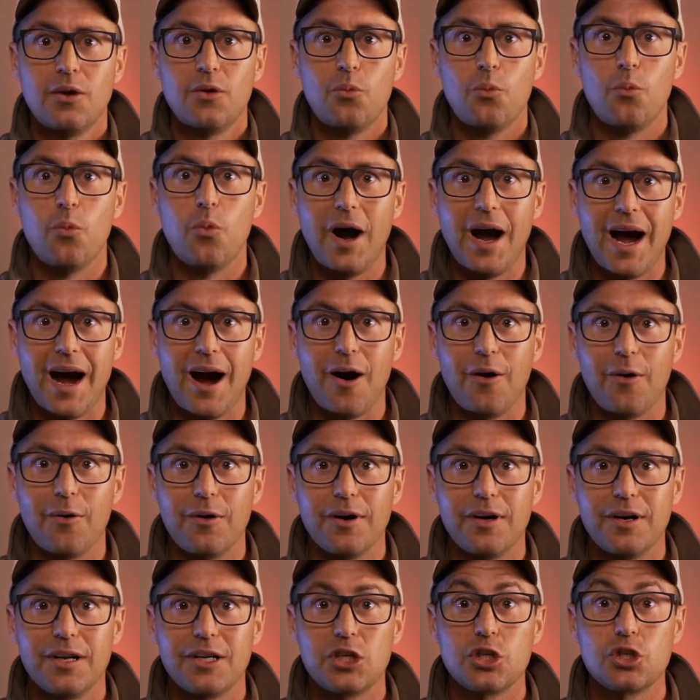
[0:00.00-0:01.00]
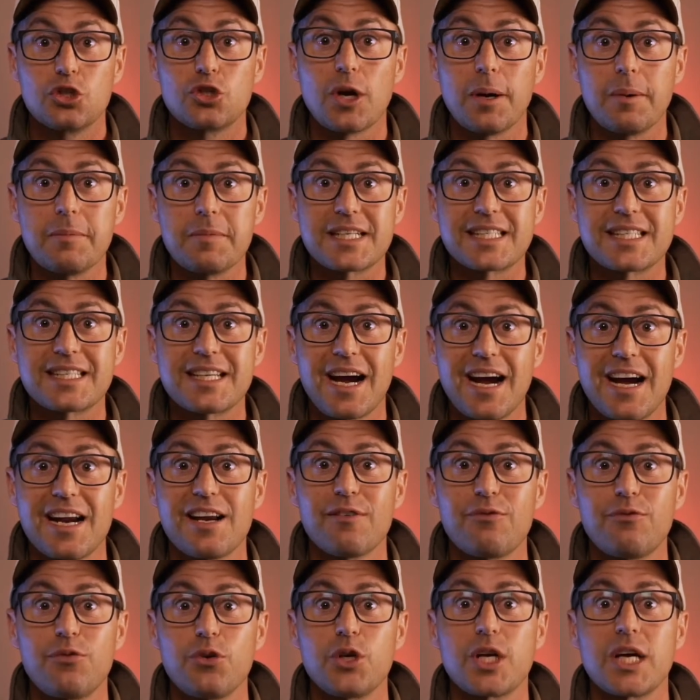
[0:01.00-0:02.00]
Wow. So I'm
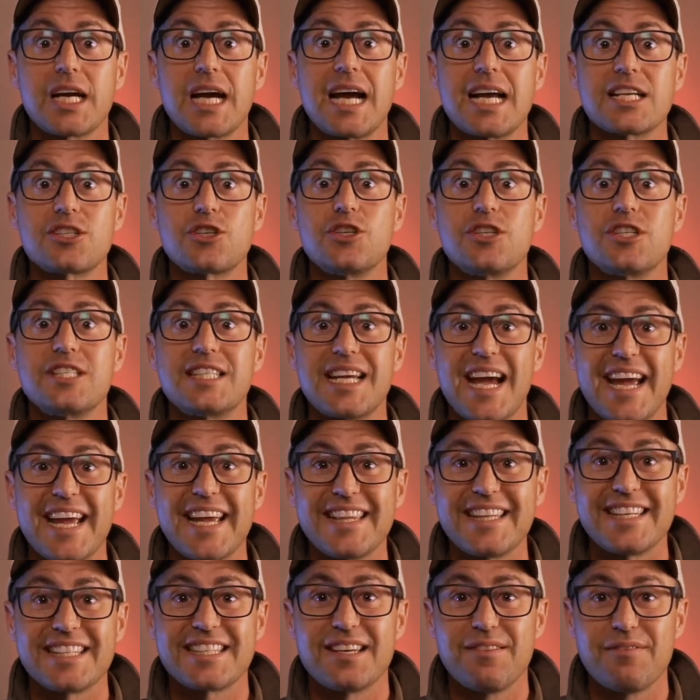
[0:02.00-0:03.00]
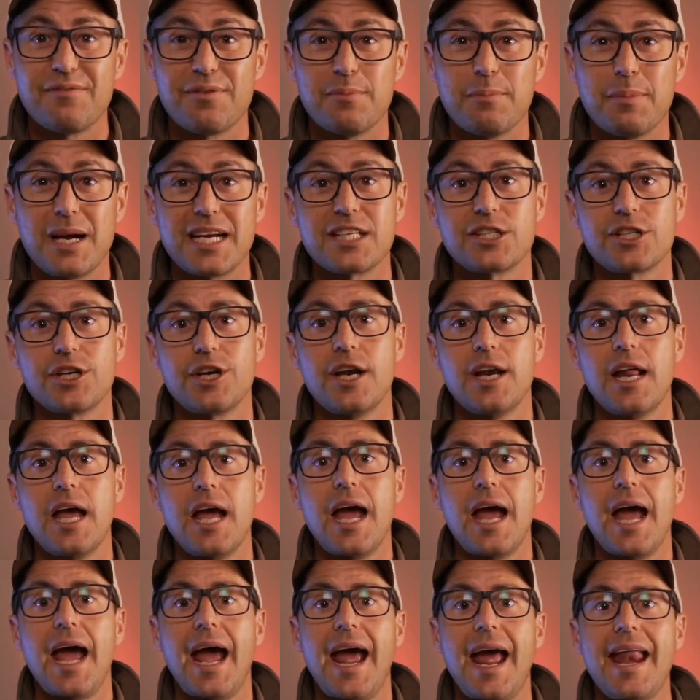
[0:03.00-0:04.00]
excited for you guys to take this information
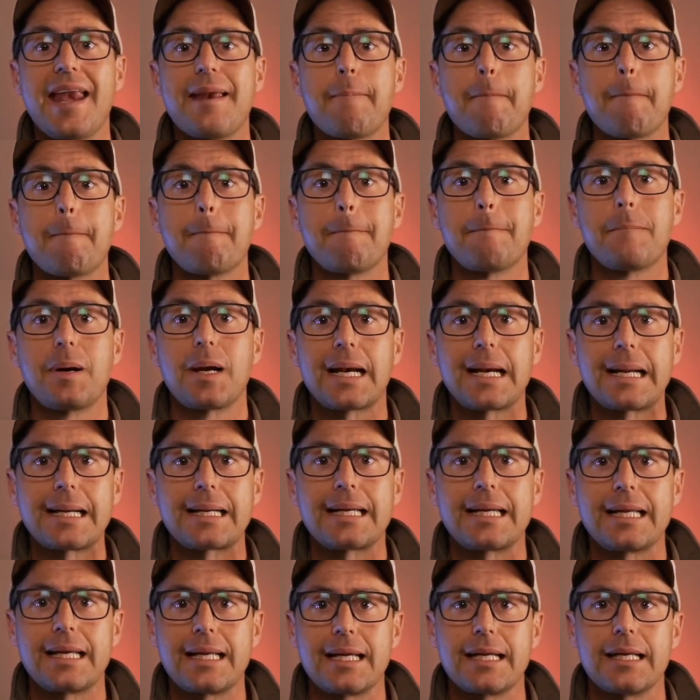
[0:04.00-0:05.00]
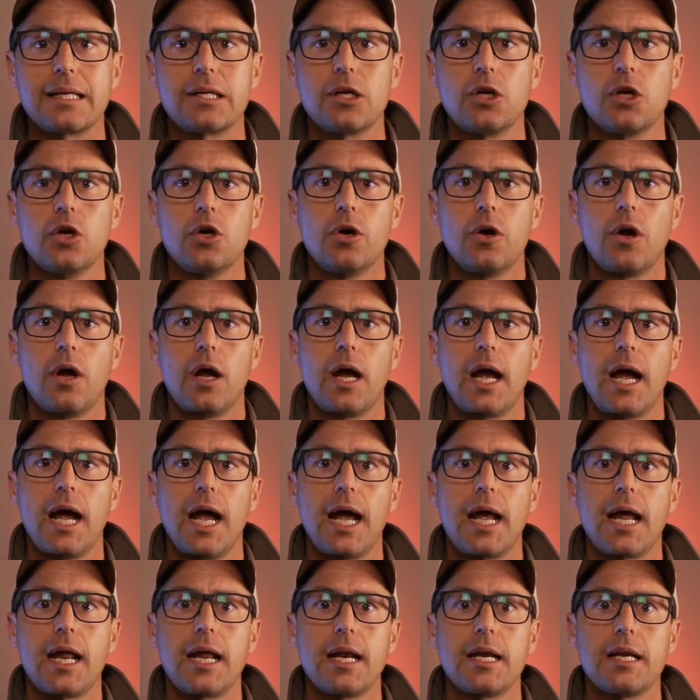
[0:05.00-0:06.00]
and plug it in
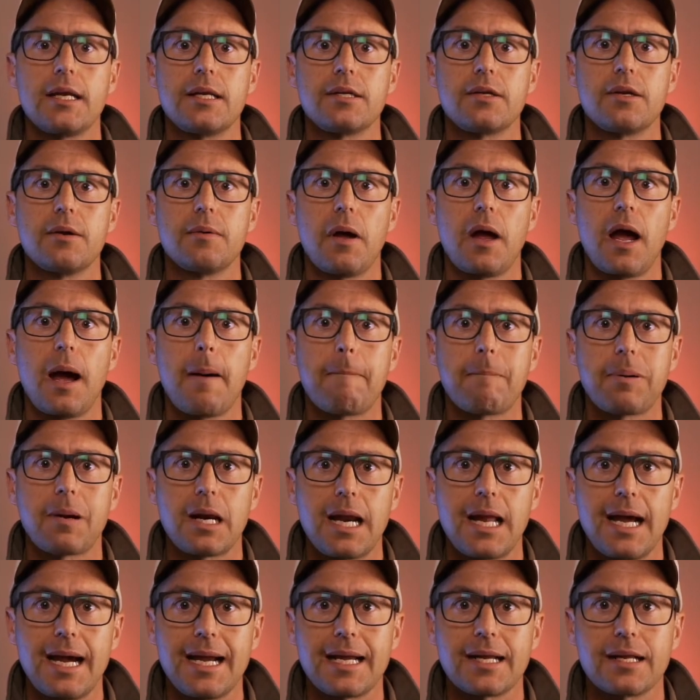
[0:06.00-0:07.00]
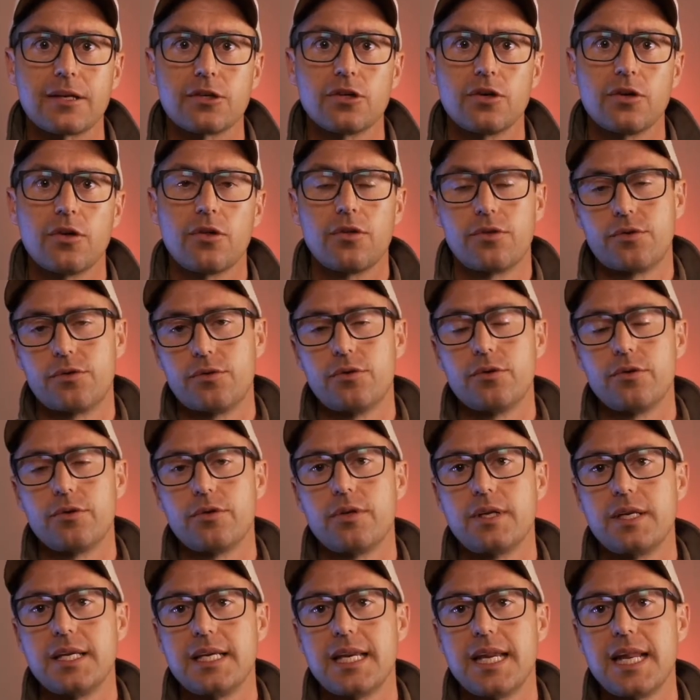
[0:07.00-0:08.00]
and apply it through
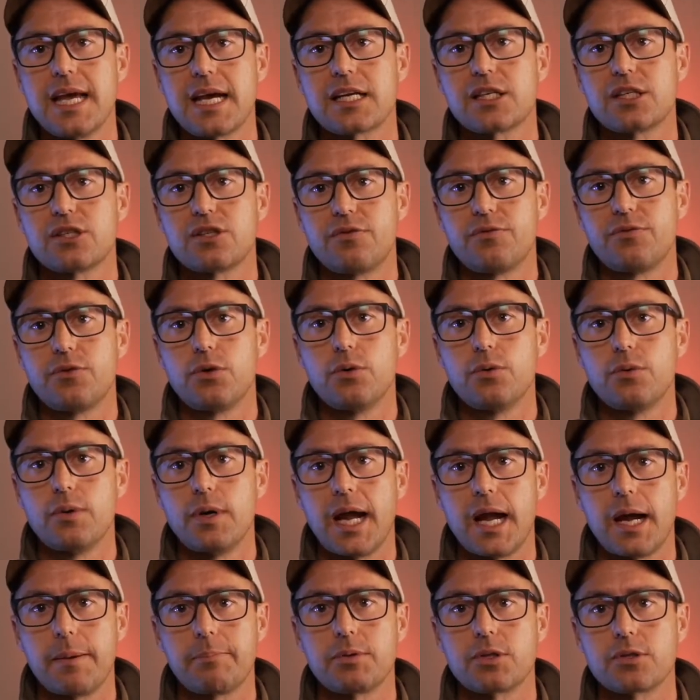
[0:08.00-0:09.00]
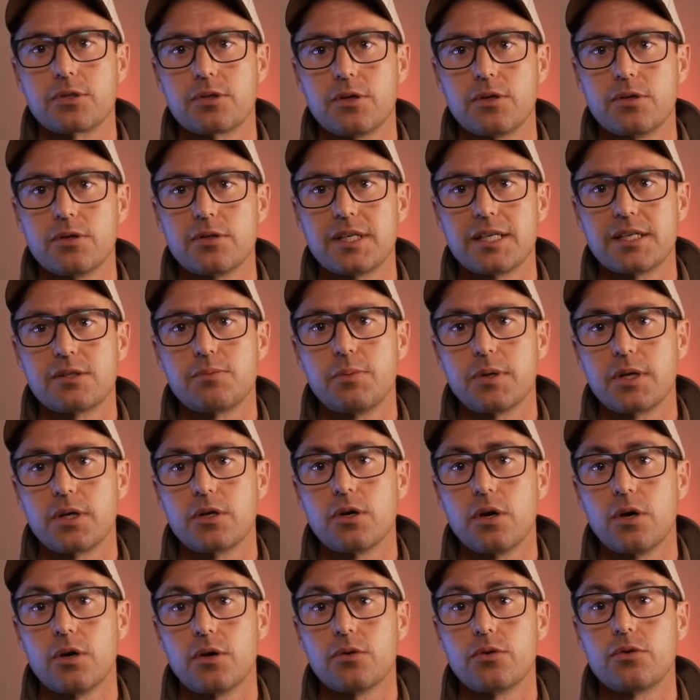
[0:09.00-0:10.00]
the next few episodes as we
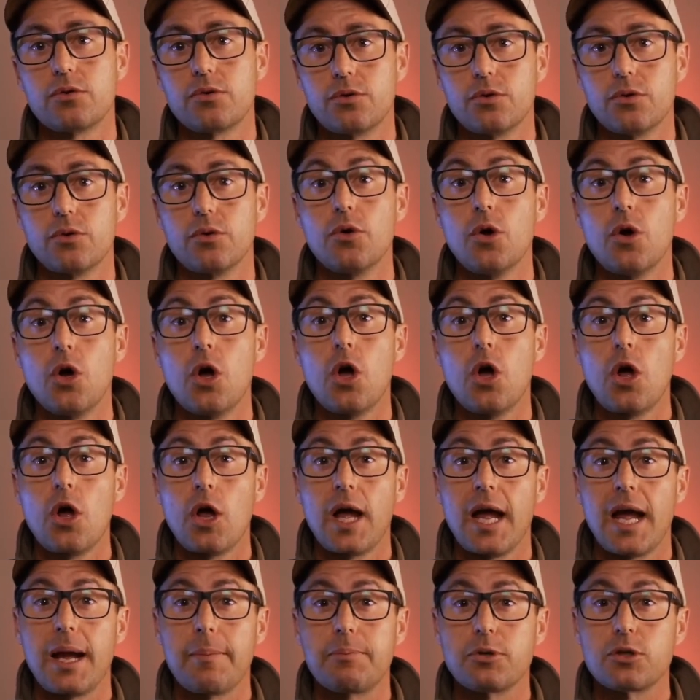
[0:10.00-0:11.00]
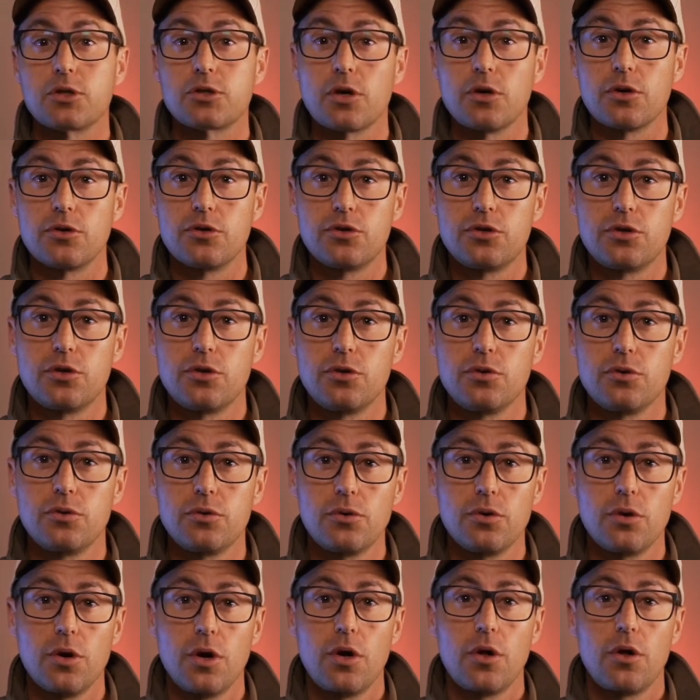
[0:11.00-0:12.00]
go through episode 2
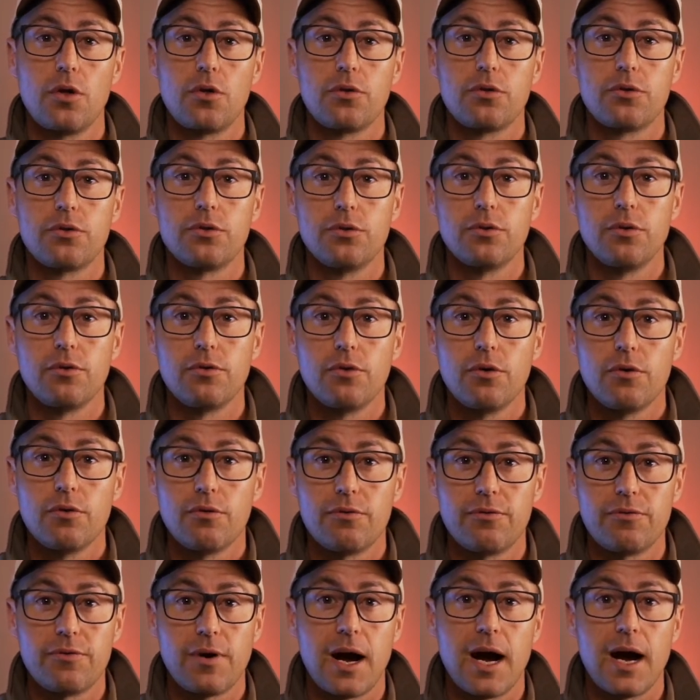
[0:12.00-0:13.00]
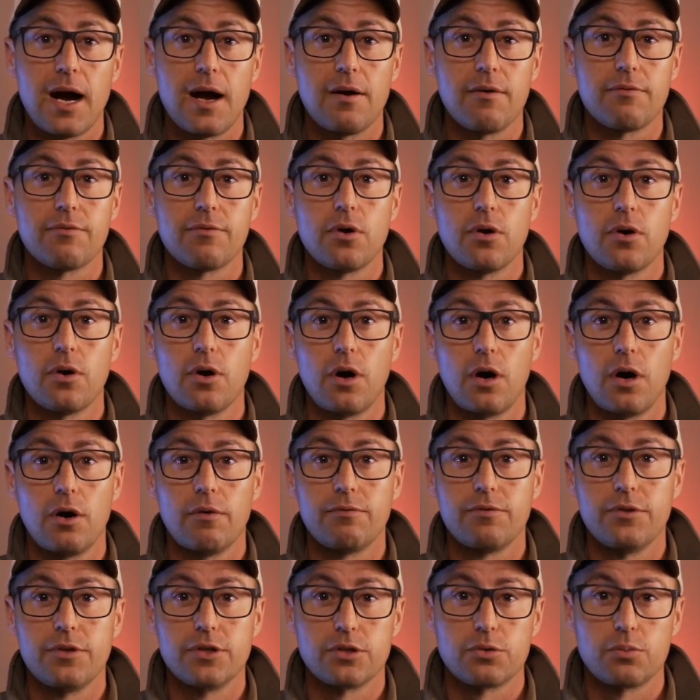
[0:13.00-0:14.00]
through 5
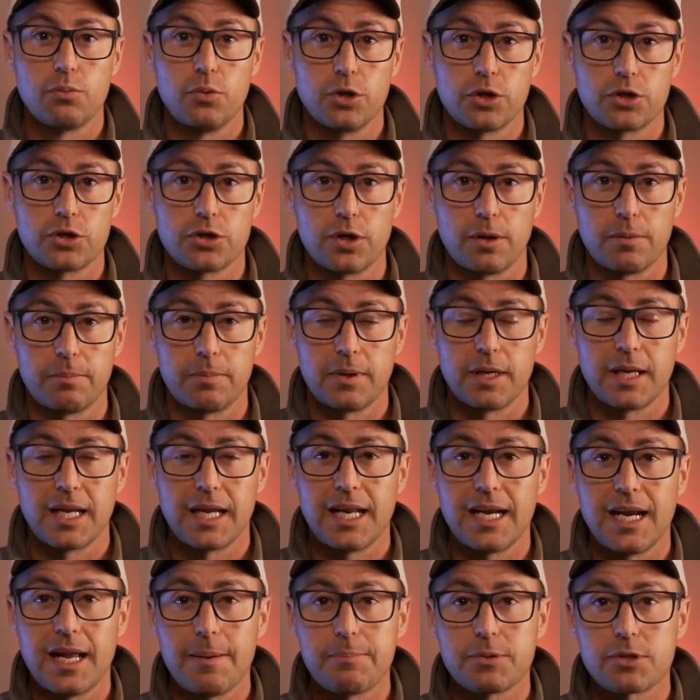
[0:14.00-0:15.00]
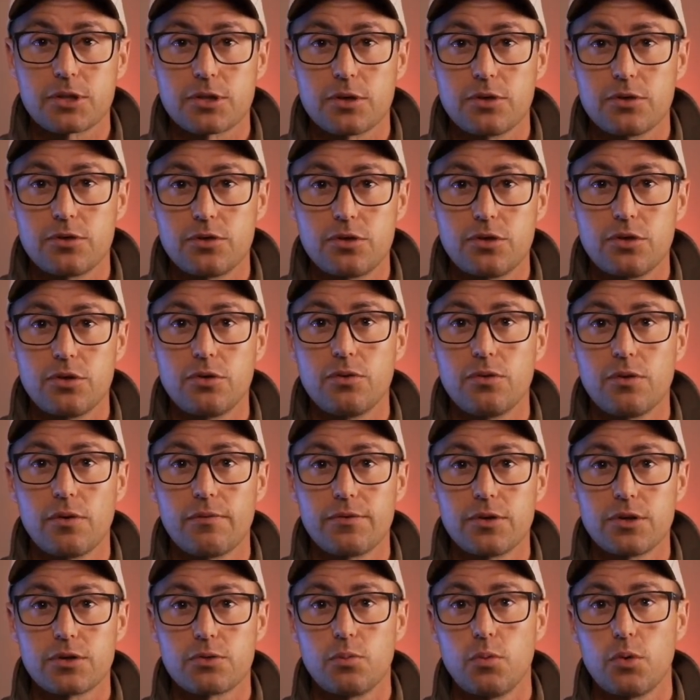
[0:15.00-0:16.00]
of this workshop. In episode 2 of
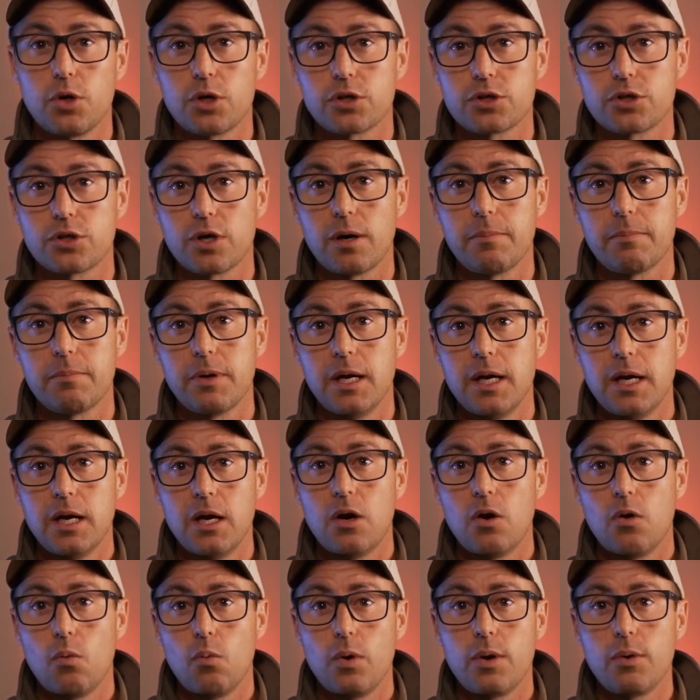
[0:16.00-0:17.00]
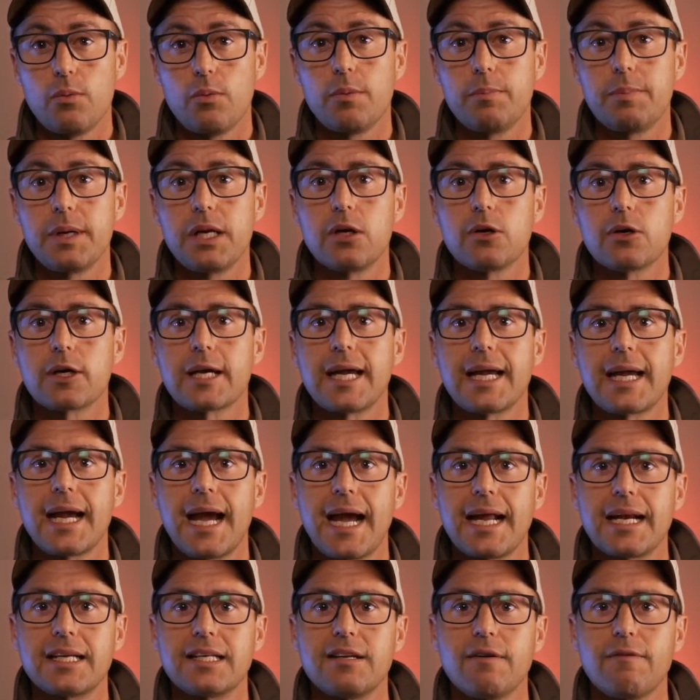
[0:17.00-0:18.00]
this workshop, we will be looking
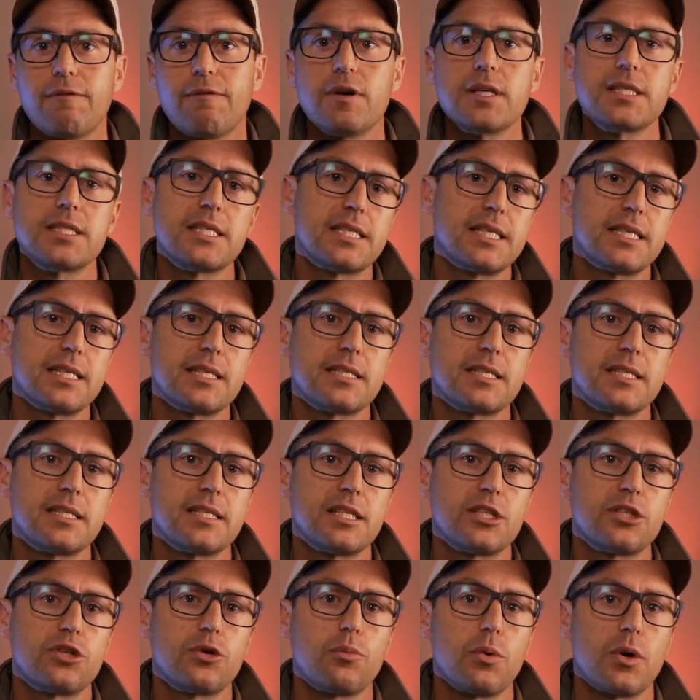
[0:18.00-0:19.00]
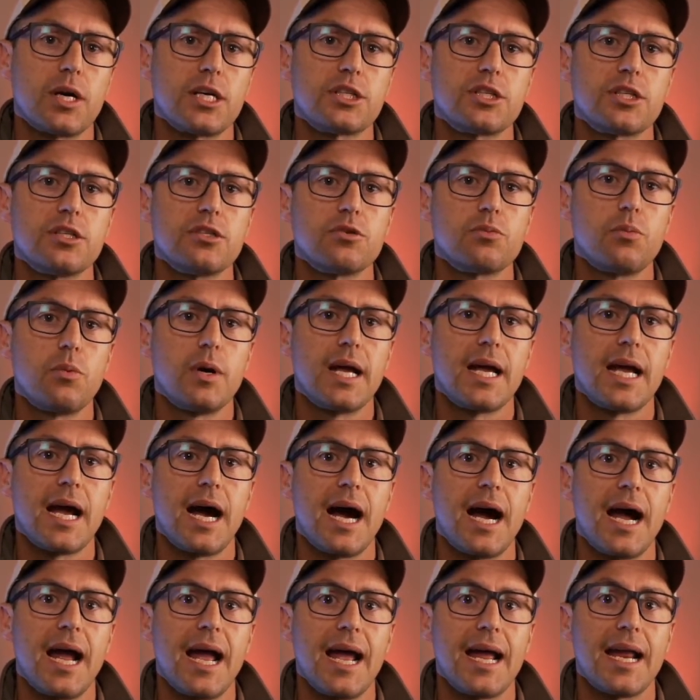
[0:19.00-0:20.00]
at different situations where
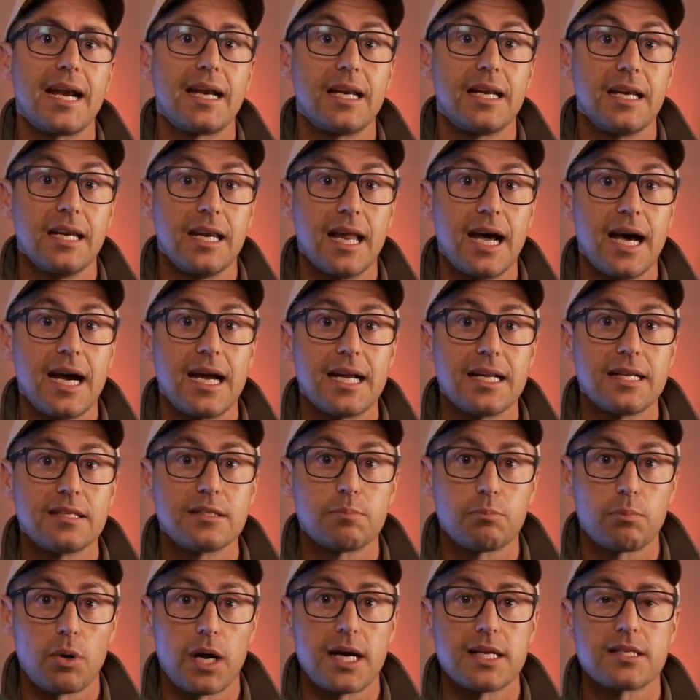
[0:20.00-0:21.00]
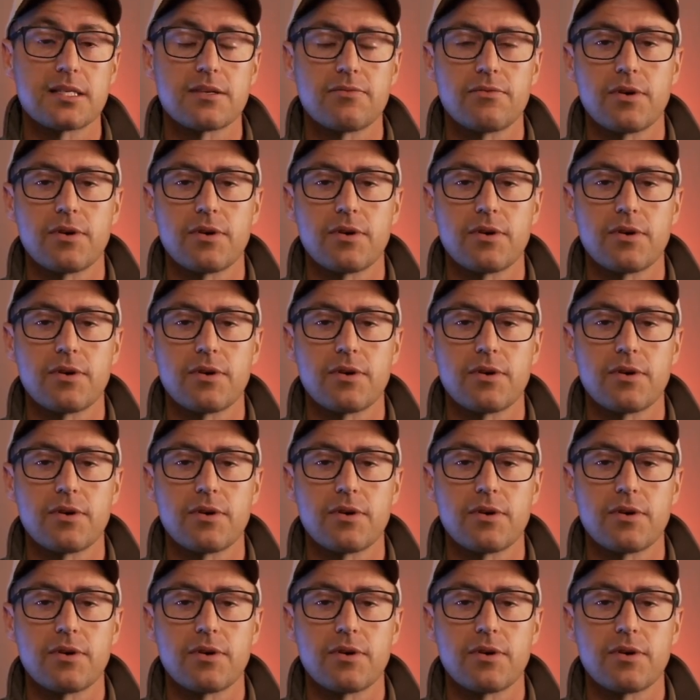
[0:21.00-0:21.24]
I had lions, prides of